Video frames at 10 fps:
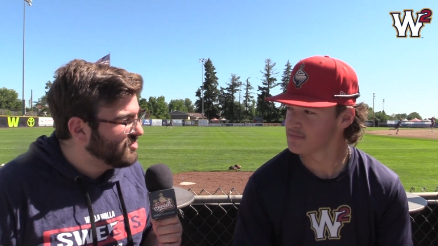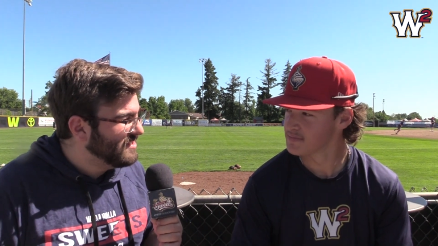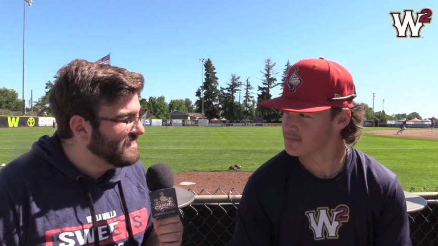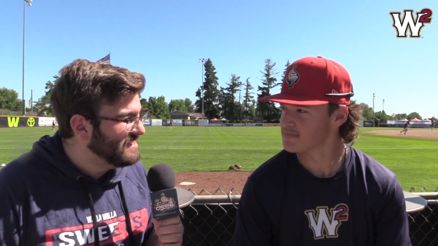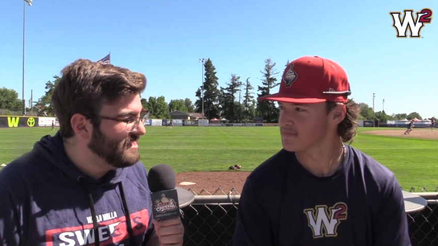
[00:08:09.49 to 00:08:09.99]

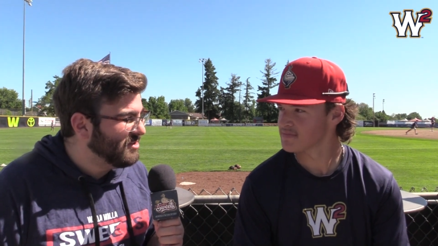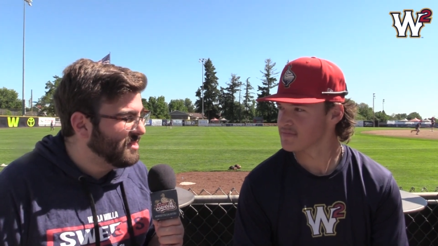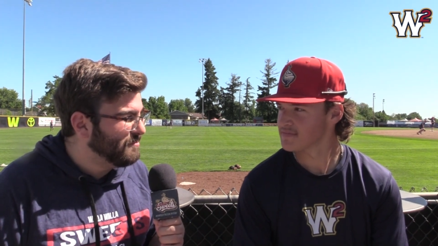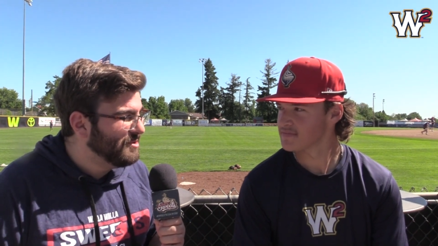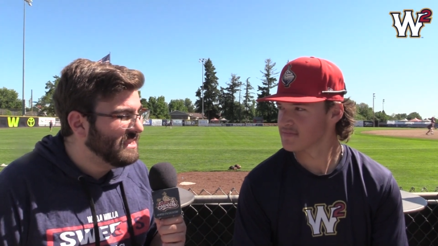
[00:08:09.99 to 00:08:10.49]
Speaker 1: joining us here
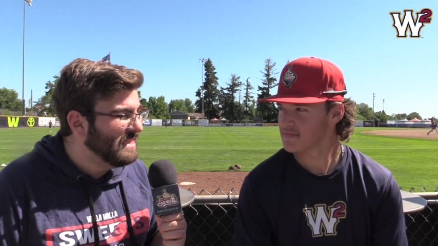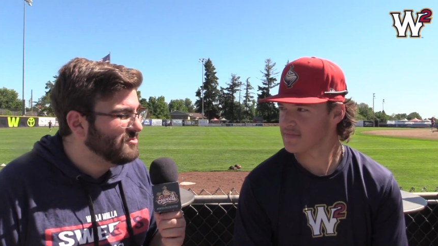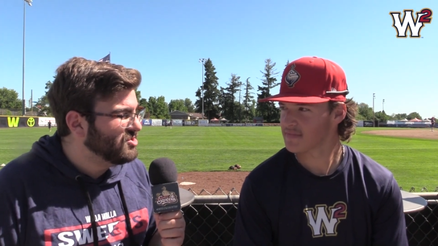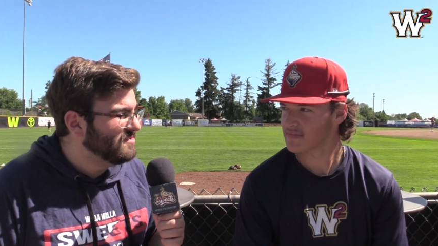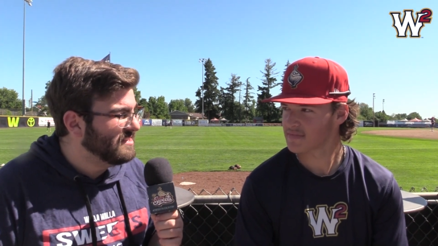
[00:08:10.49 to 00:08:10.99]
on the
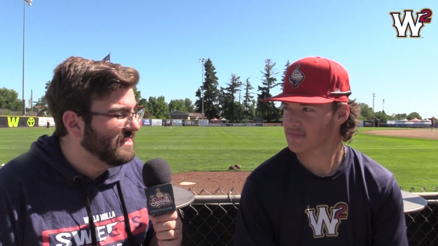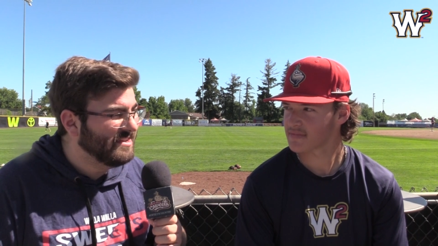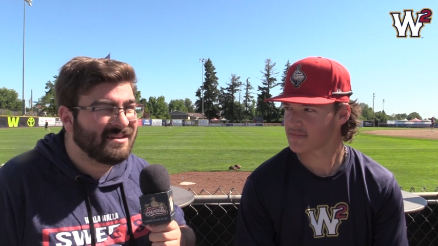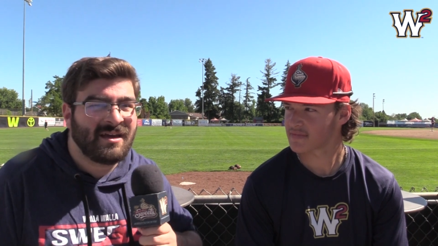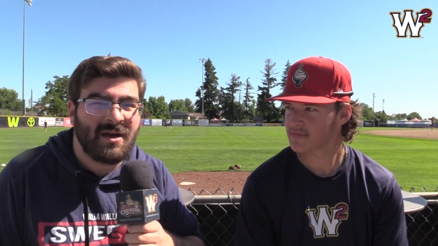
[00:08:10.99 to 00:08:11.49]
pregame show
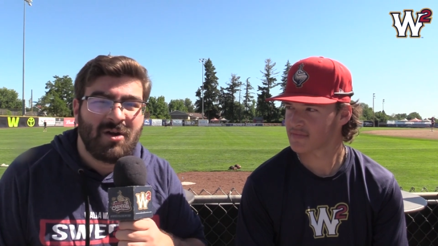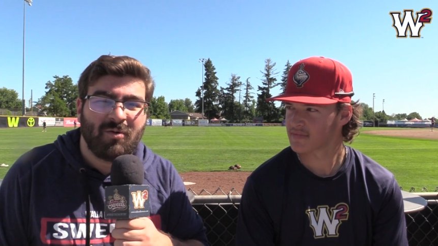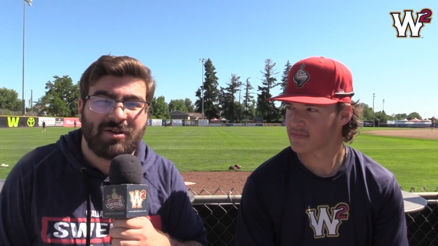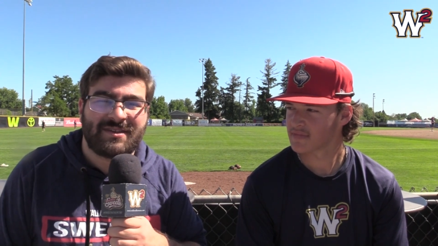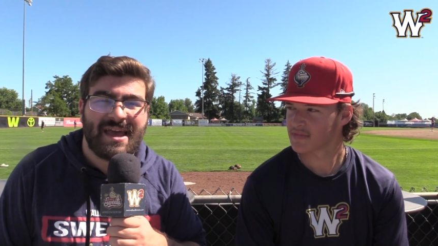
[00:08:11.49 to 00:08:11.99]
today.
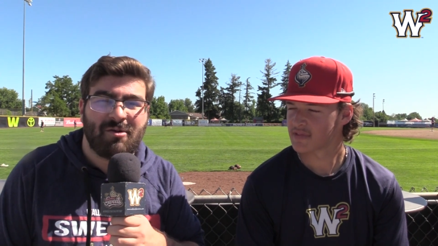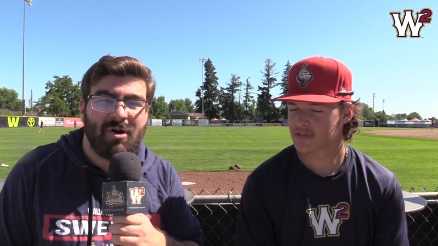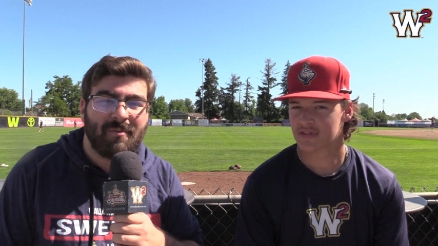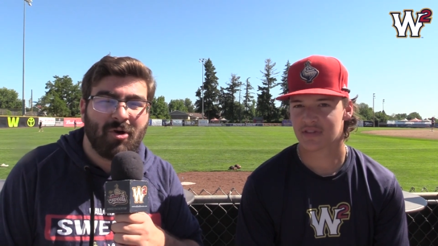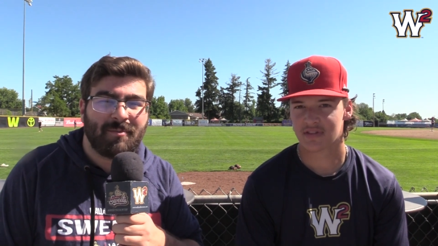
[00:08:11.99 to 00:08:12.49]
We'll take
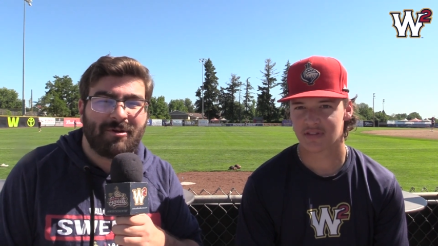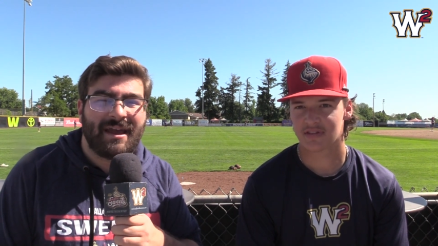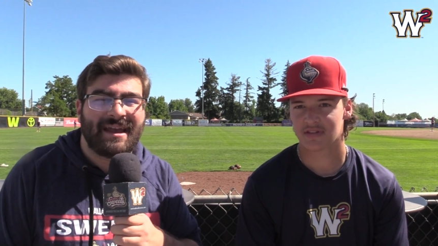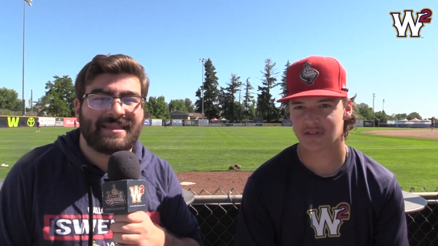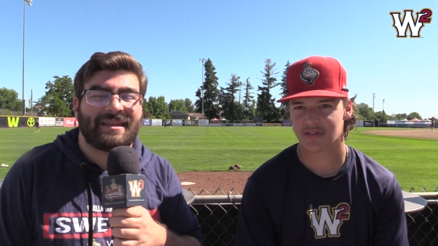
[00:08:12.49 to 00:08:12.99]
one more
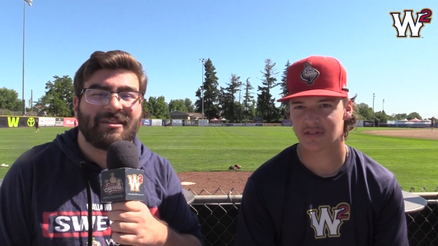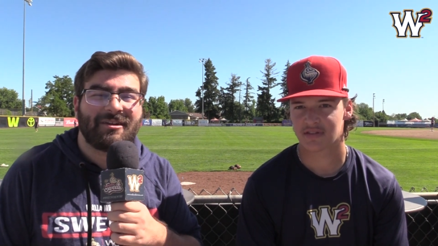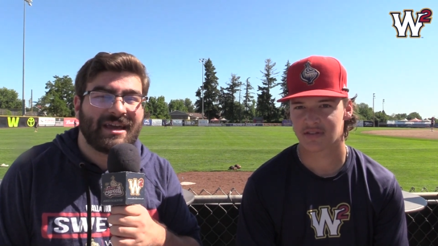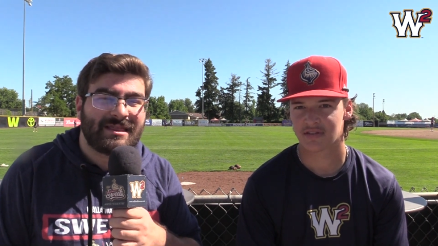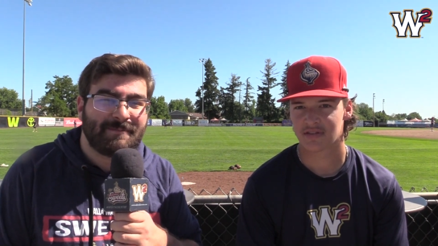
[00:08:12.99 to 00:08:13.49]
break and then
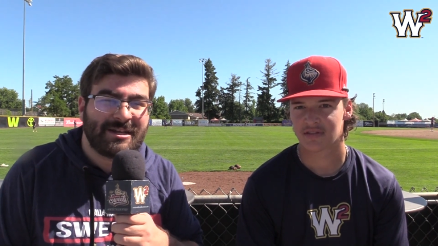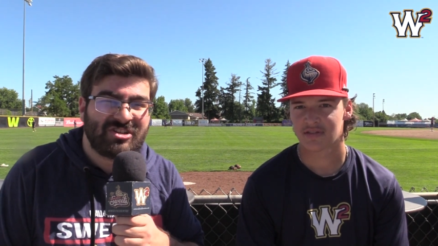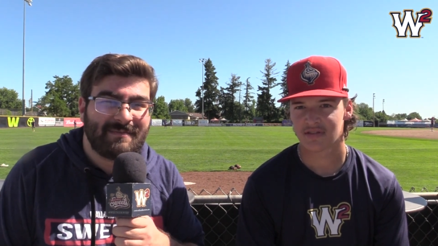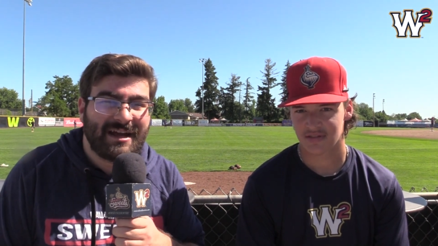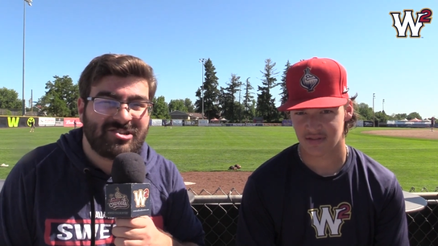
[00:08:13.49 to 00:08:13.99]
look at the
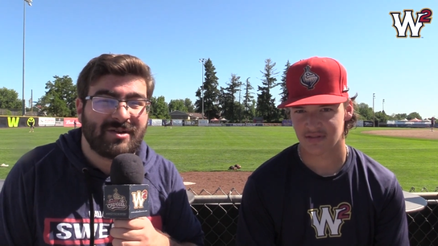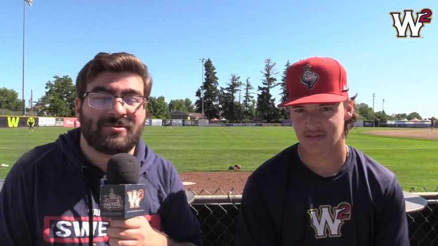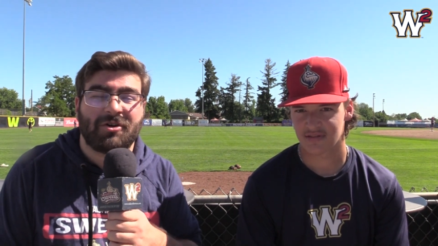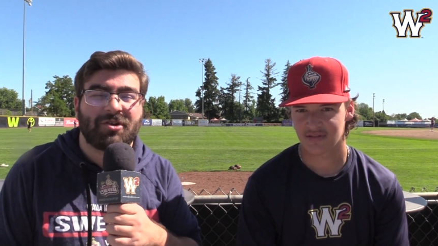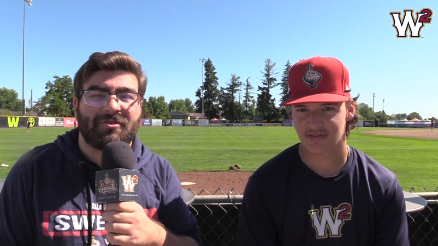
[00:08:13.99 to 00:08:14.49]
pitching
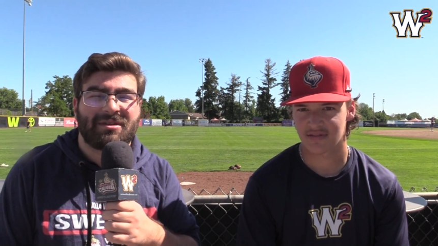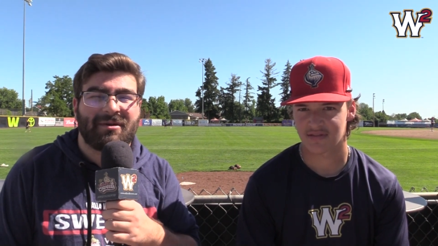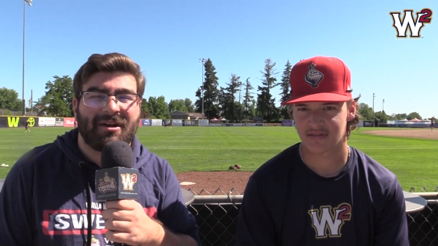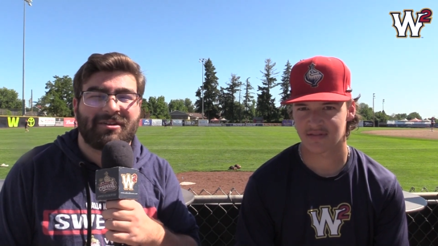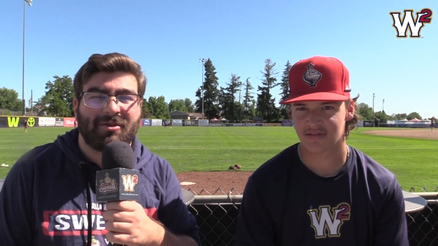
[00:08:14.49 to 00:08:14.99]
matchup. Don't go
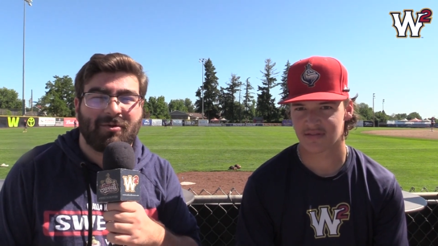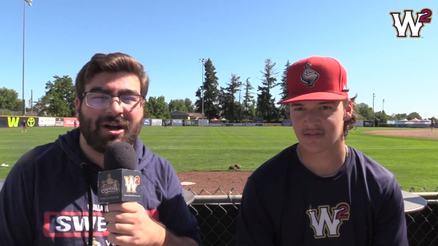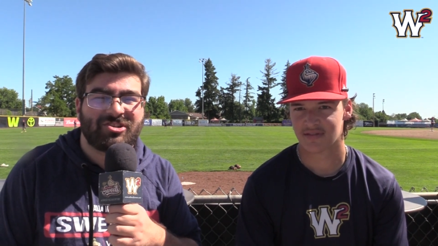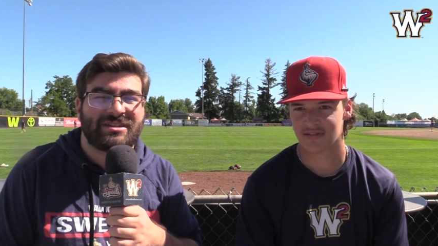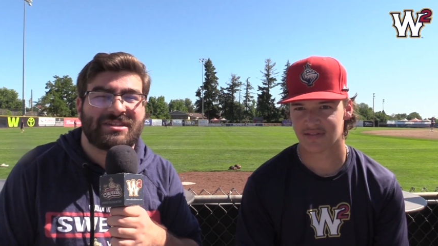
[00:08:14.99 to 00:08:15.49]
anywhere. You're
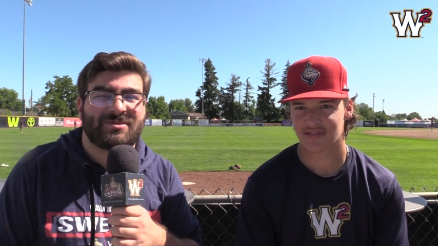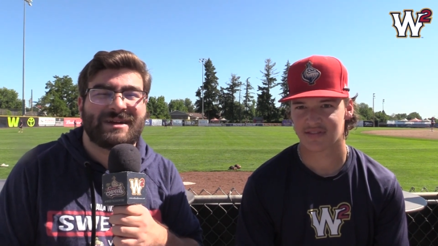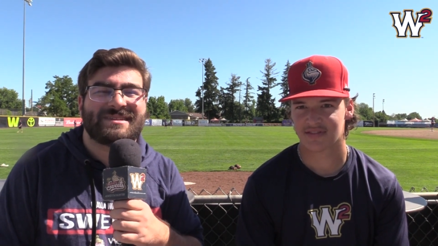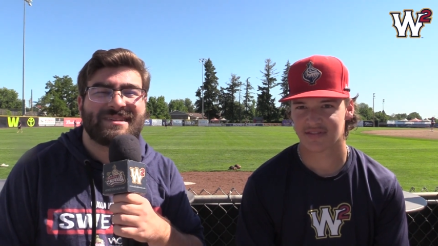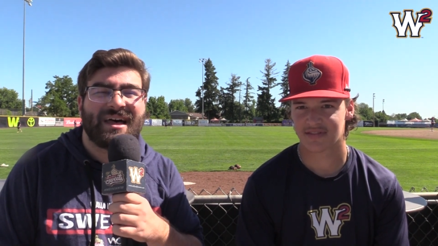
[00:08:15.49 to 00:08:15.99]
watching
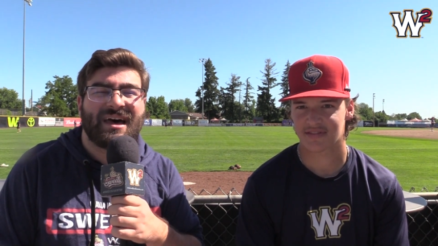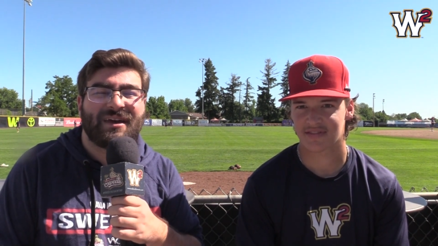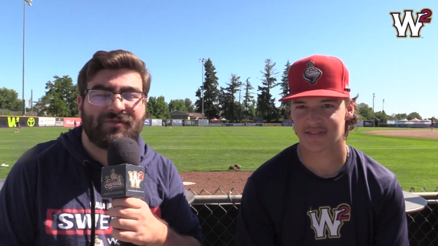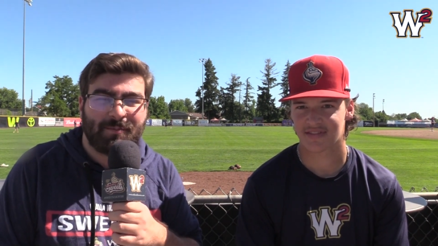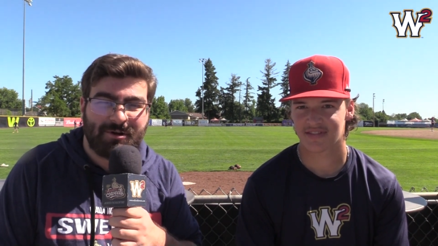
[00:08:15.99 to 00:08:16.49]
Sweets
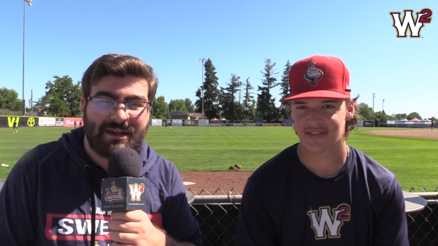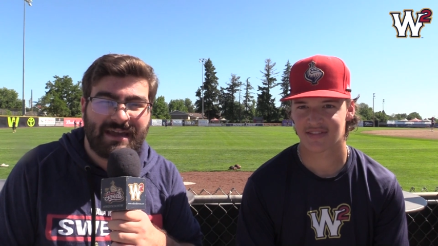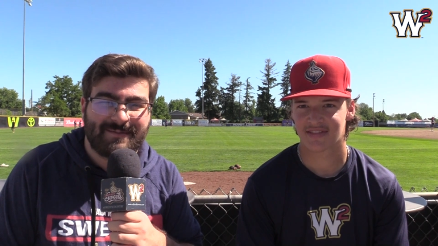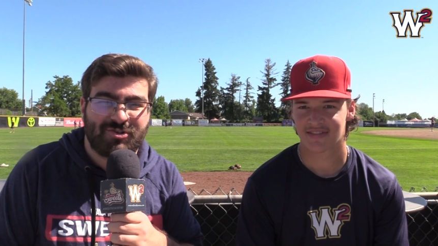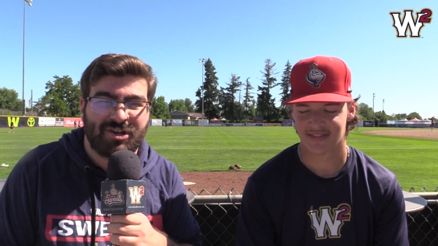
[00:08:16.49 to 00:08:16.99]
Live, the
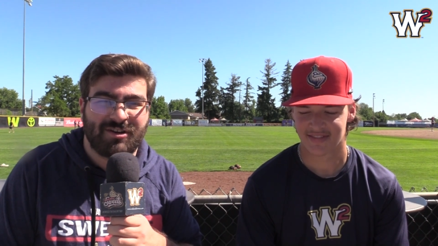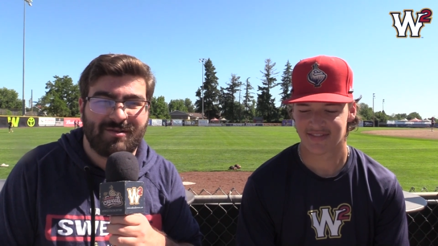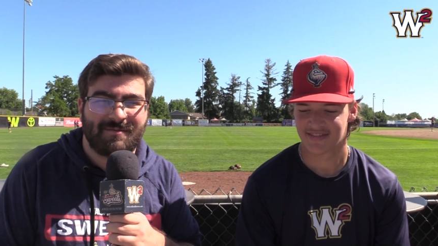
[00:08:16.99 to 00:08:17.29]
pregame show.